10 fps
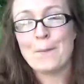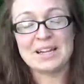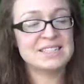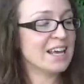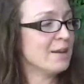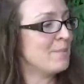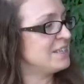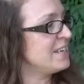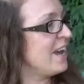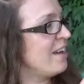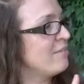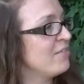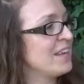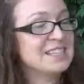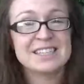My second
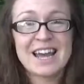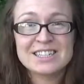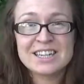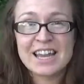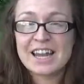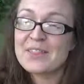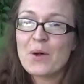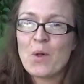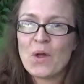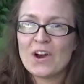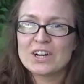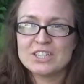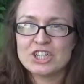must-have is Educating the WholeHearted